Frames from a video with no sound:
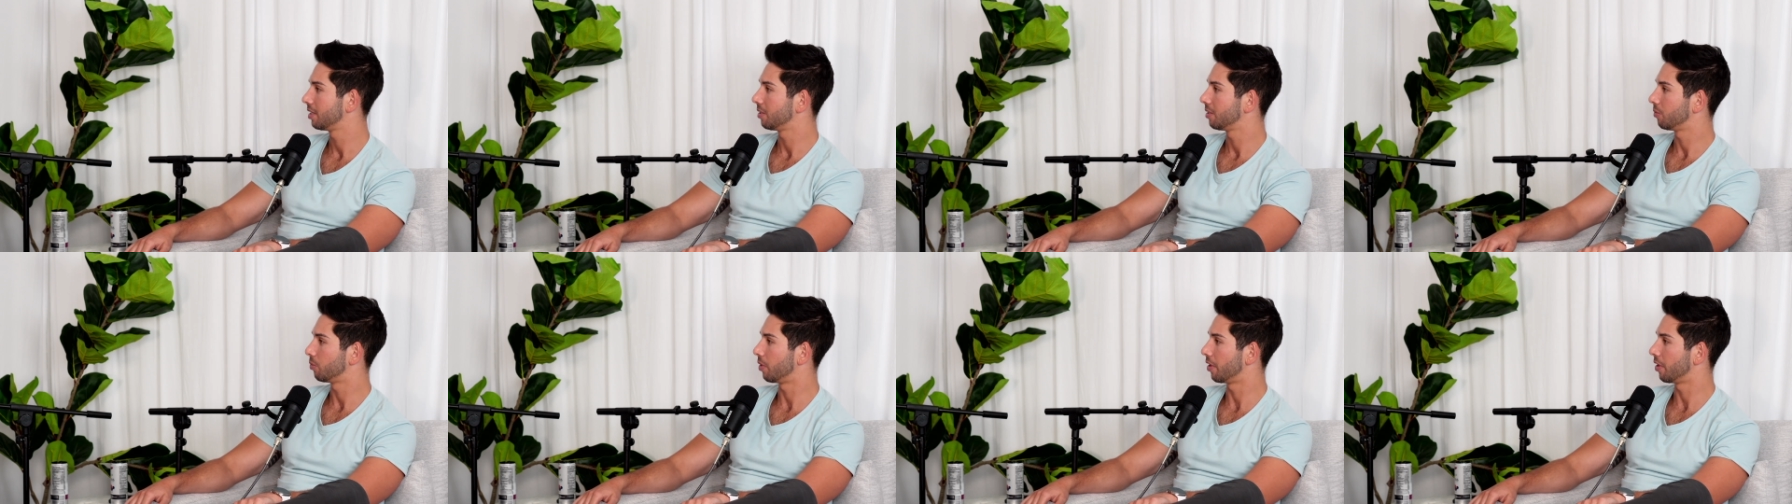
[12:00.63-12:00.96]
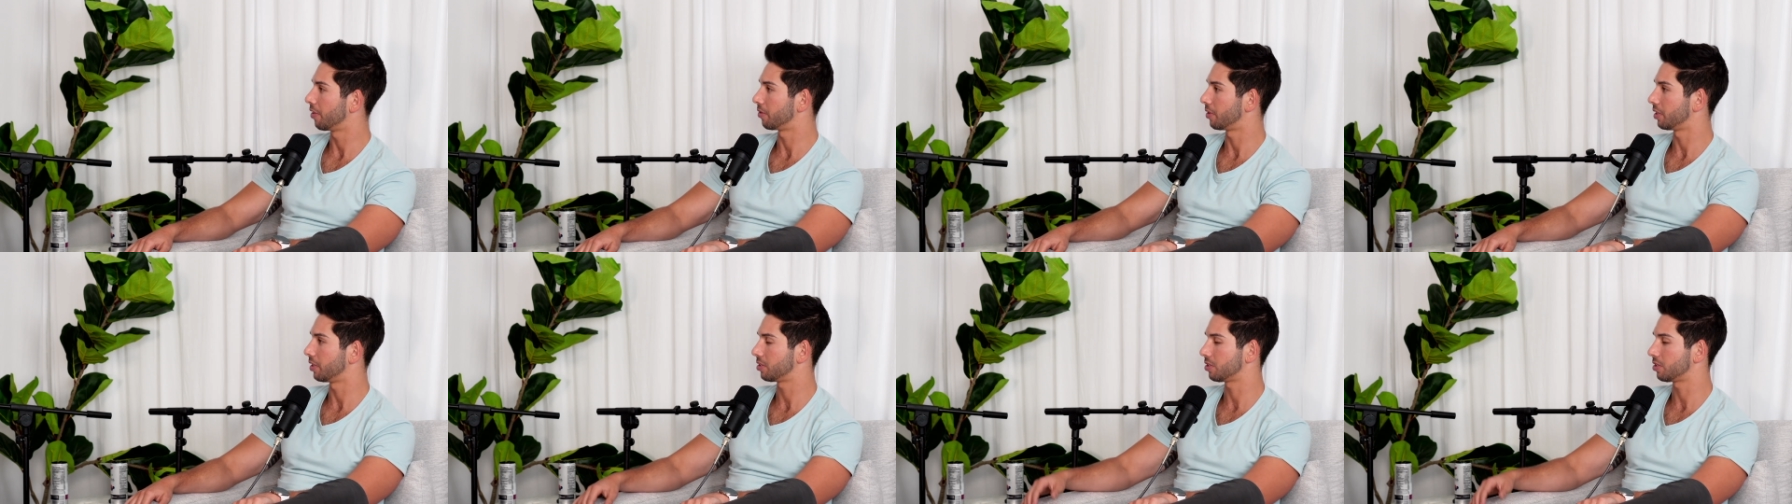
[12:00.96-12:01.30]

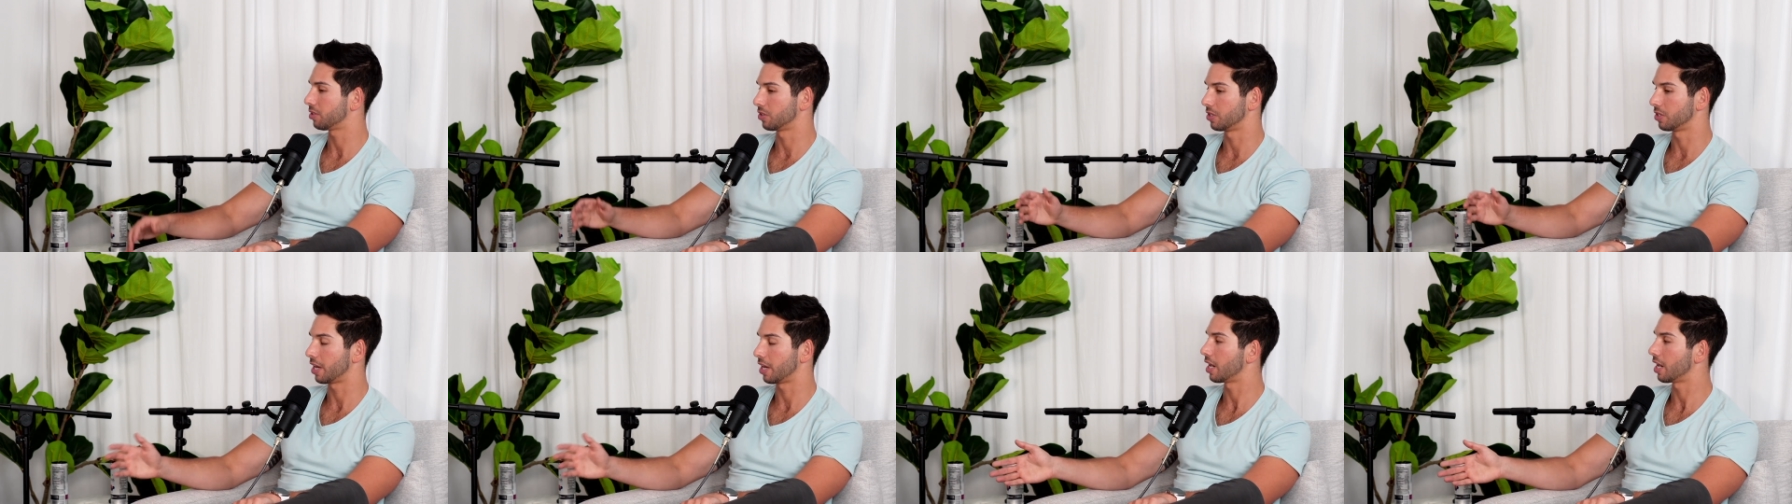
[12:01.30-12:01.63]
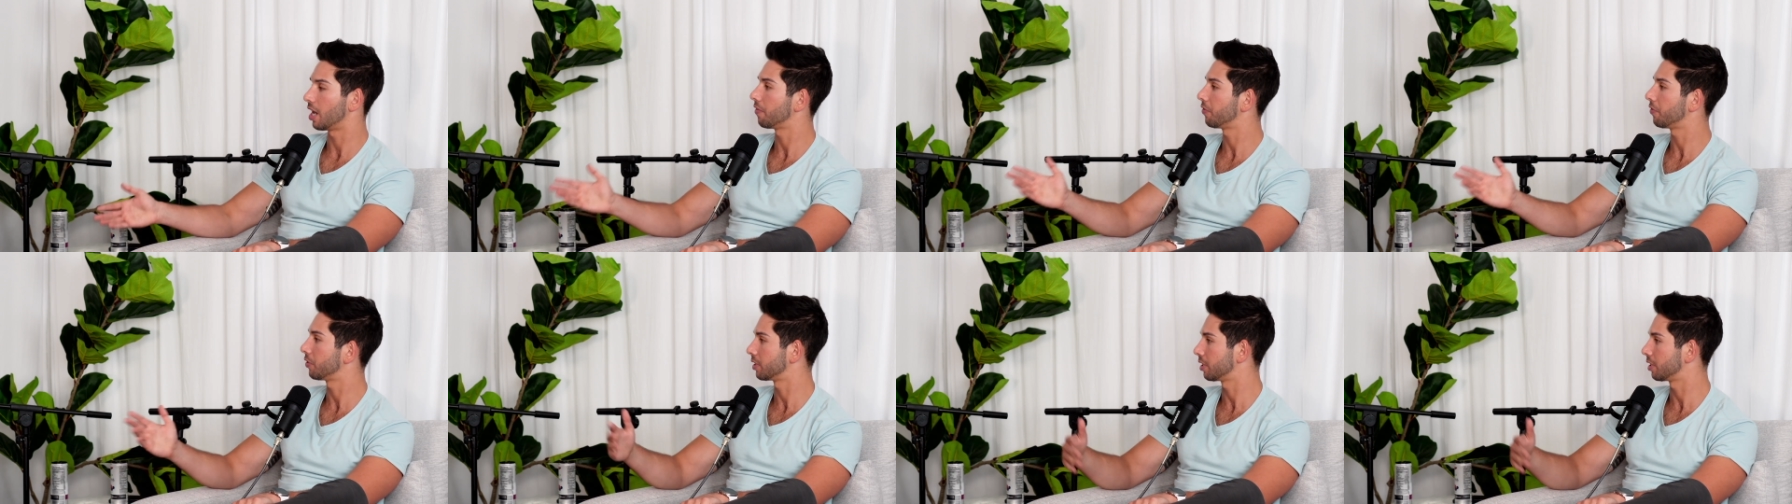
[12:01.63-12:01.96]
Whether it's you're not
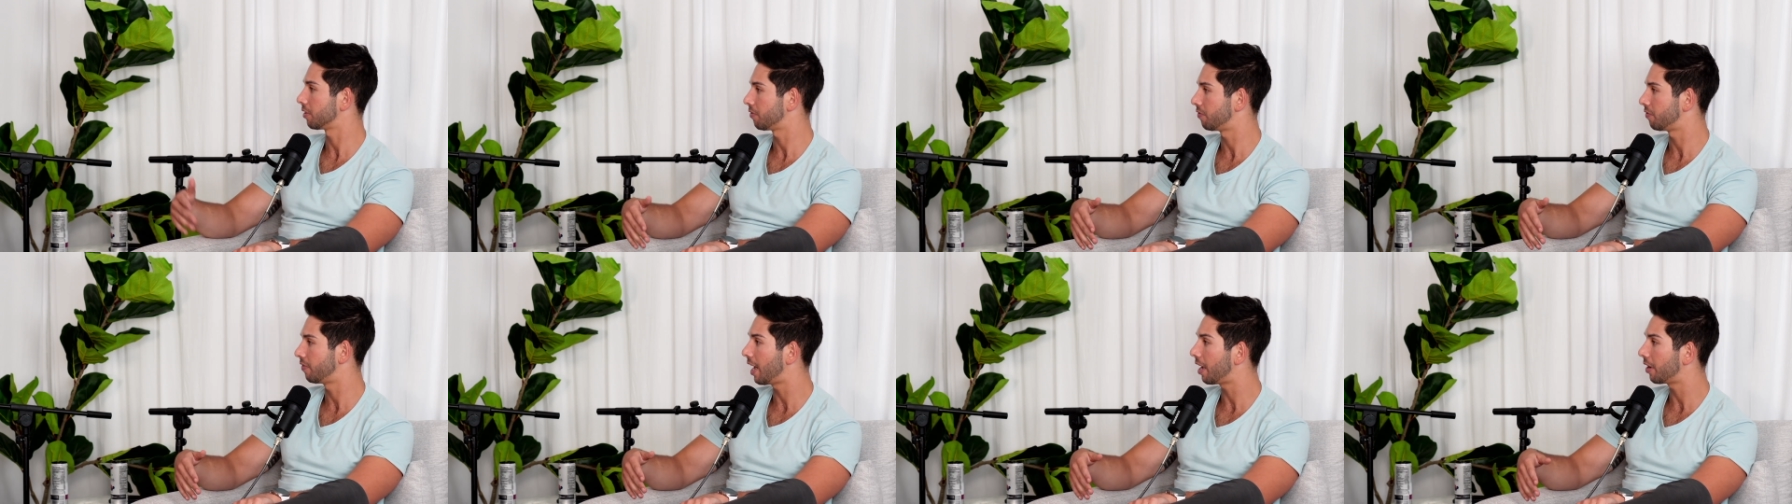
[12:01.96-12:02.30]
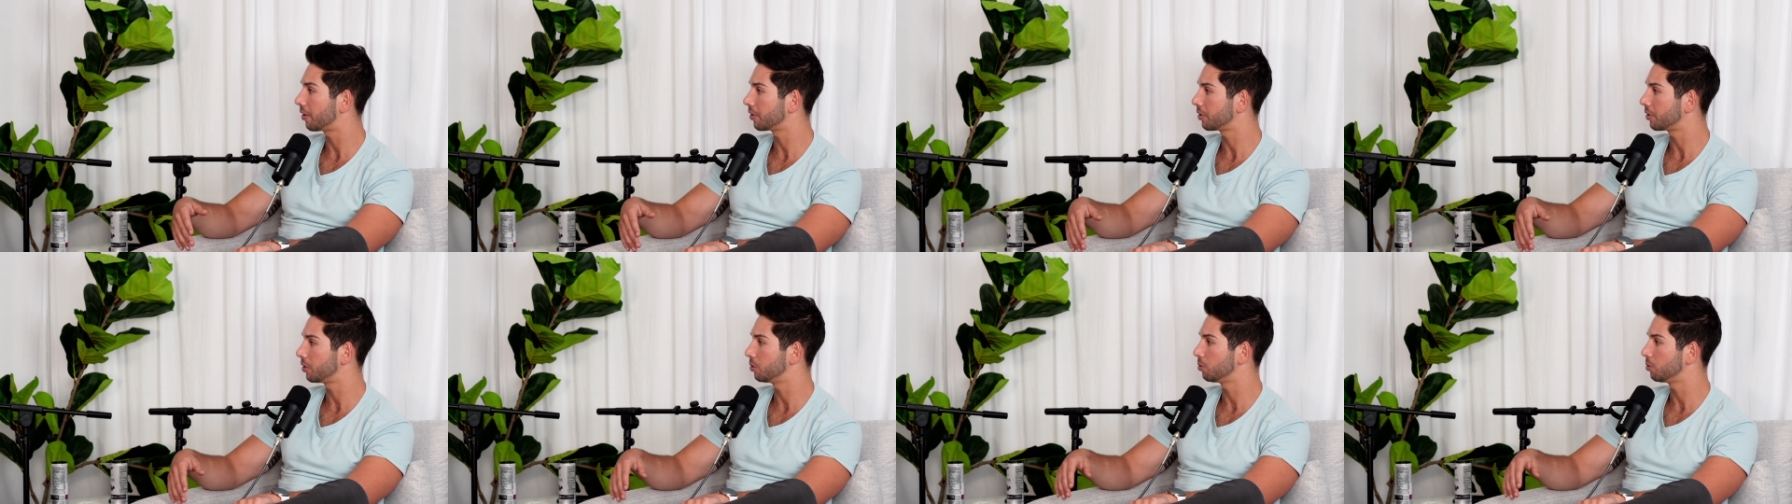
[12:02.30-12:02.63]
offering enough
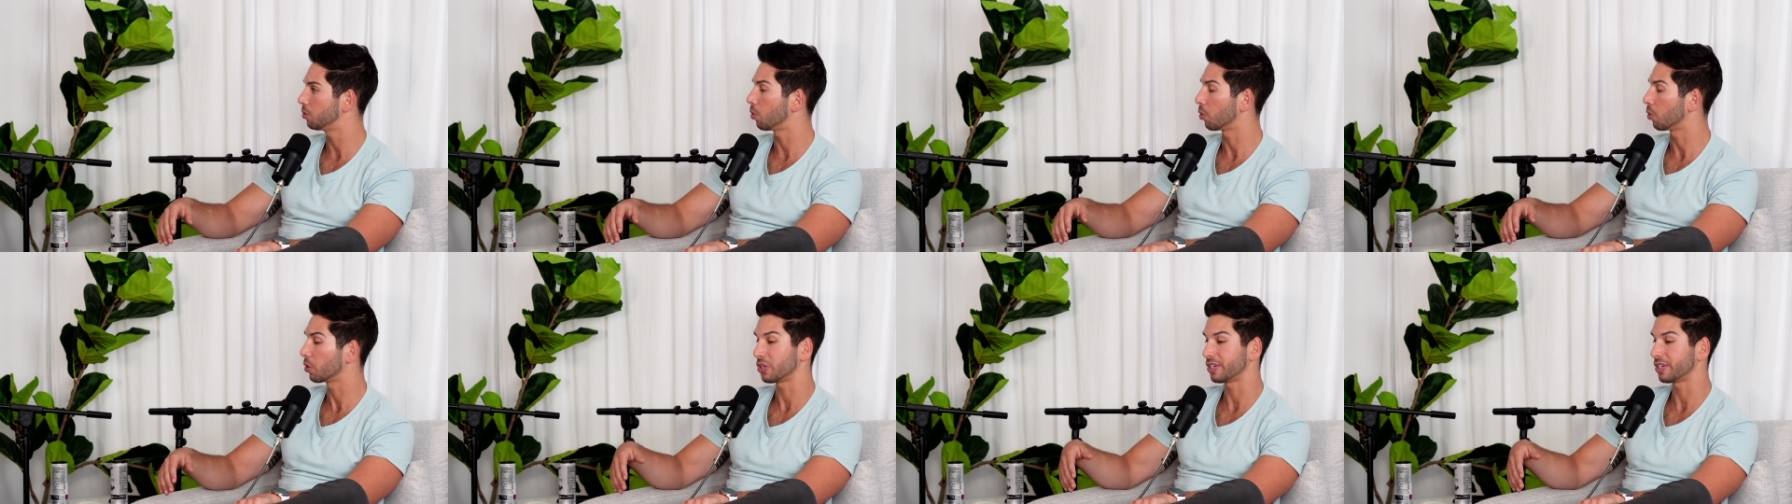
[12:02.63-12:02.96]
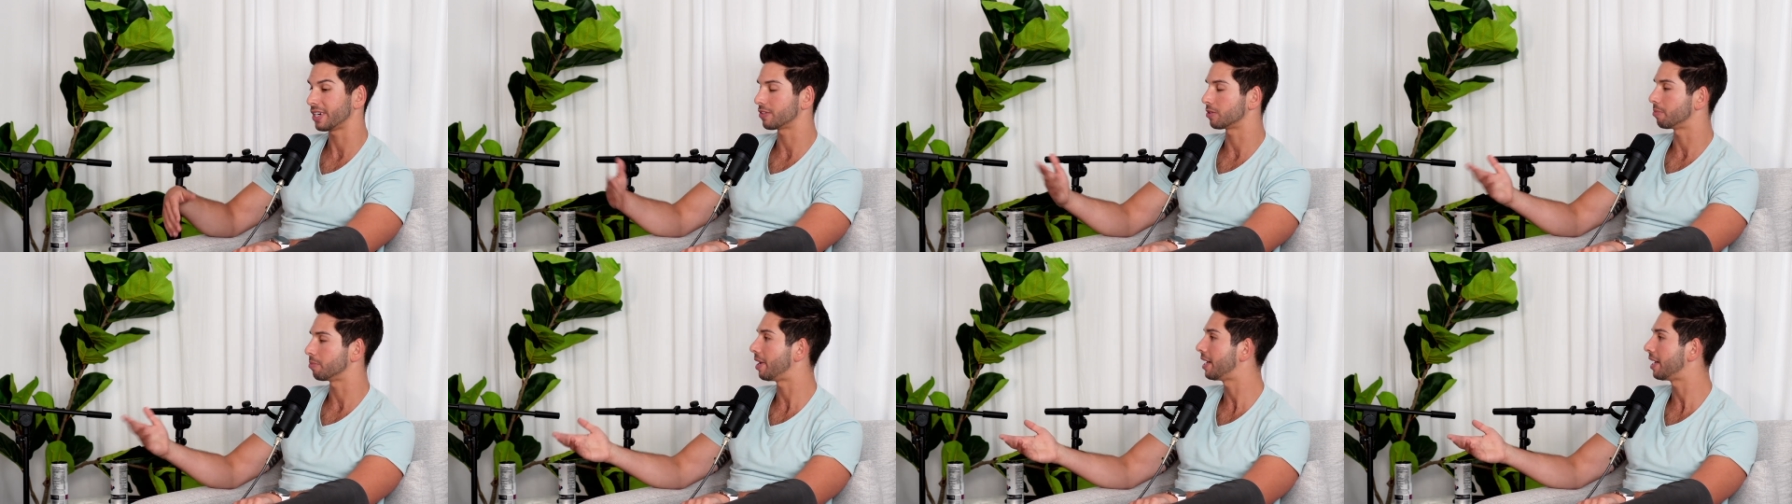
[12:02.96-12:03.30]
value or you're not
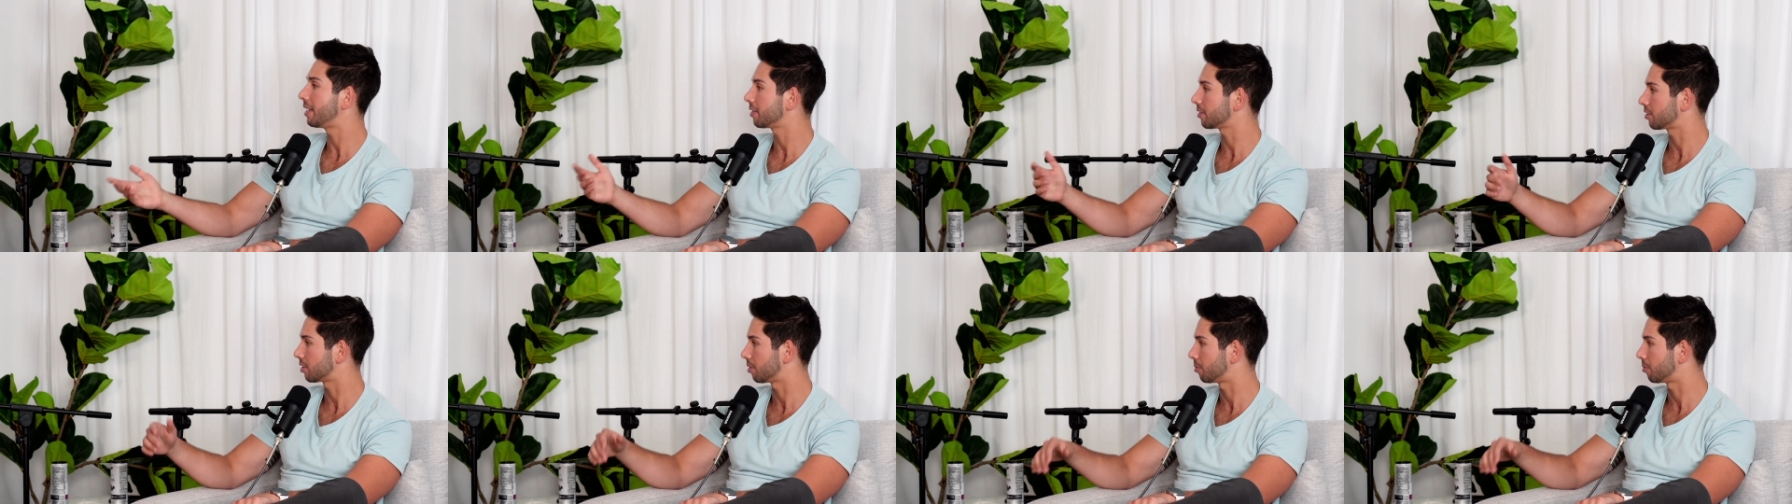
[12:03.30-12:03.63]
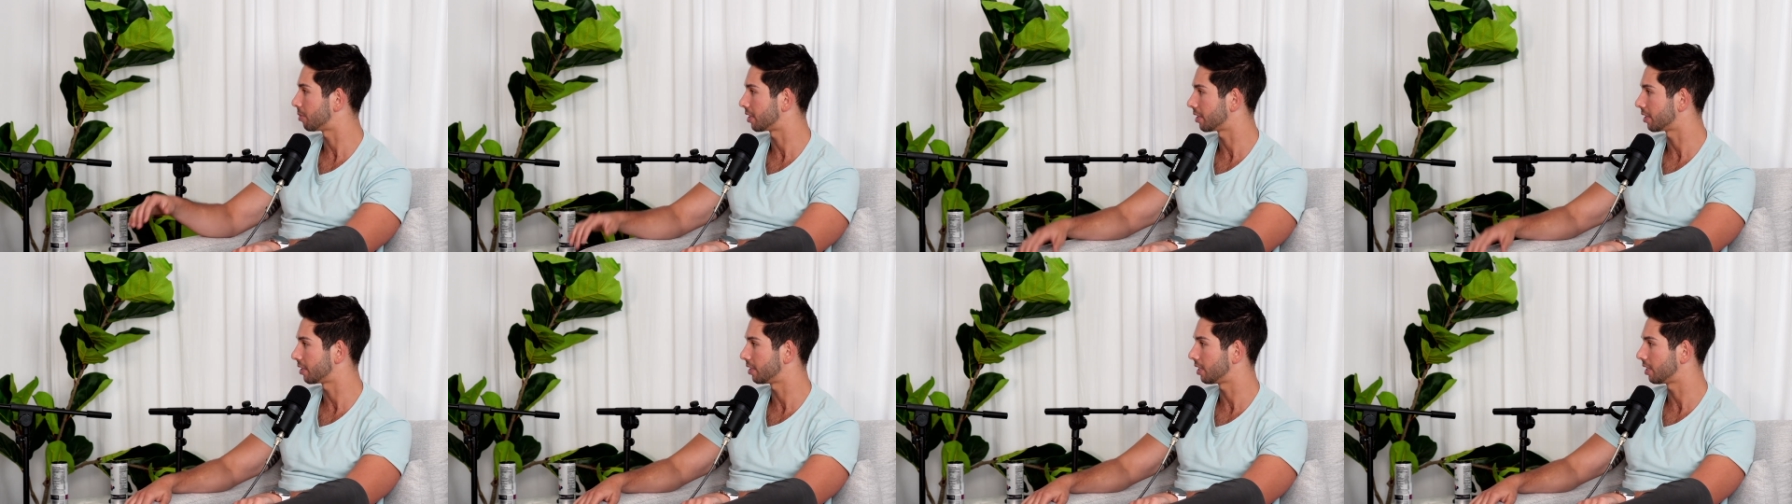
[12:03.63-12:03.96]
reminding
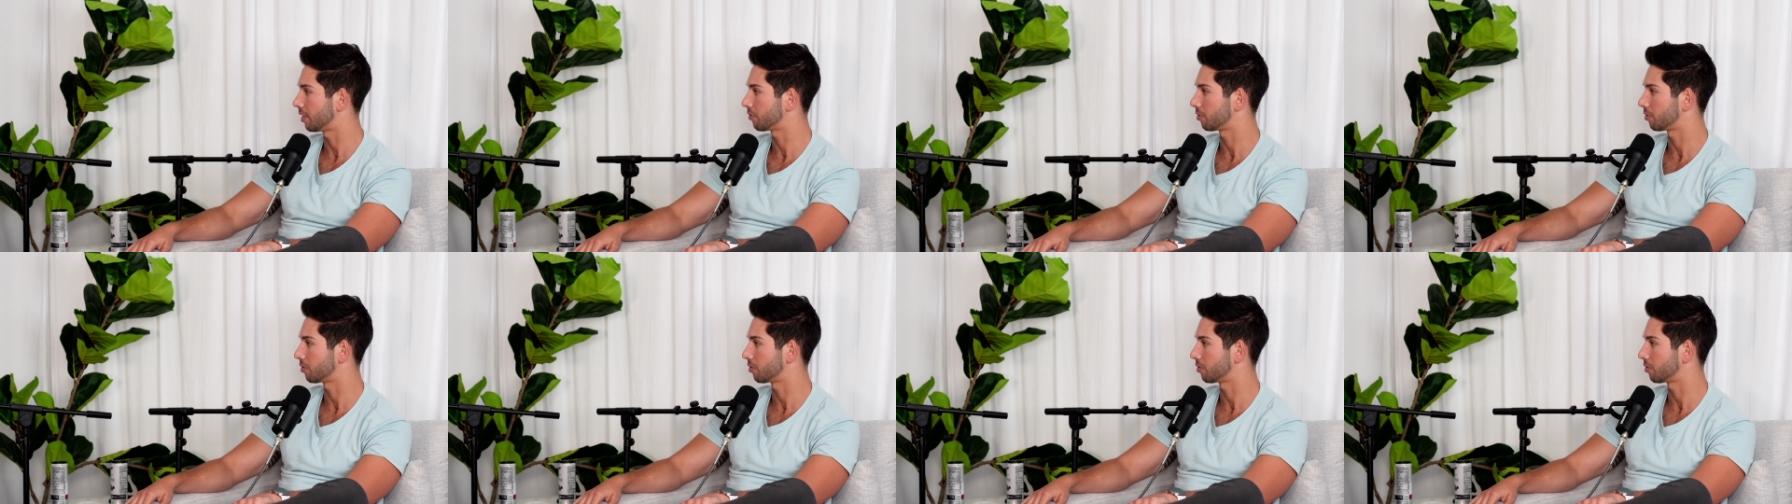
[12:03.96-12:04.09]
somebody enough,